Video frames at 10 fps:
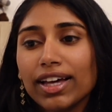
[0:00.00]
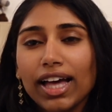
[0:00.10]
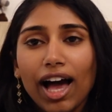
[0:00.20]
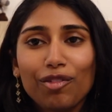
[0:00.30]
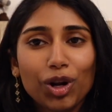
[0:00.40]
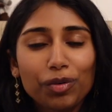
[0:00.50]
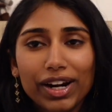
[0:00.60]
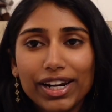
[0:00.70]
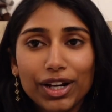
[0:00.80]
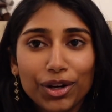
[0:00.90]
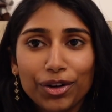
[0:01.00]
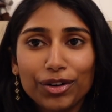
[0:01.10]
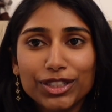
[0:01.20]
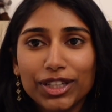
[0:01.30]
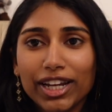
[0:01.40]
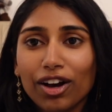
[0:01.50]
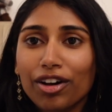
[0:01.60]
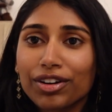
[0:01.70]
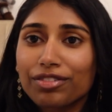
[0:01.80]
have it all ready to go so that on